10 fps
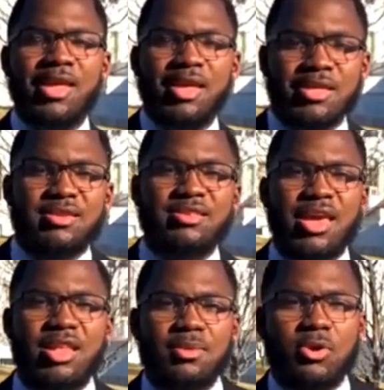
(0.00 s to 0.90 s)
This is
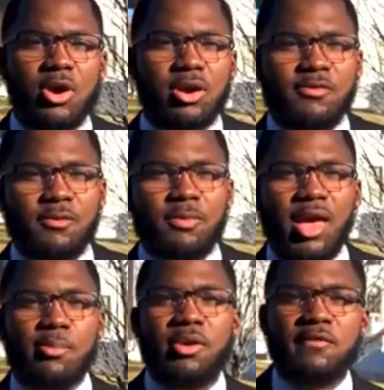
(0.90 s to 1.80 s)
Caleb Carter from
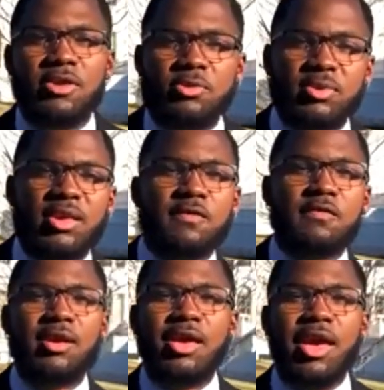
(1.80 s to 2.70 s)
KPVU
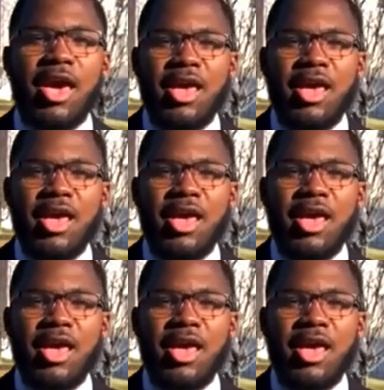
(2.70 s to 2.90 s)
TV.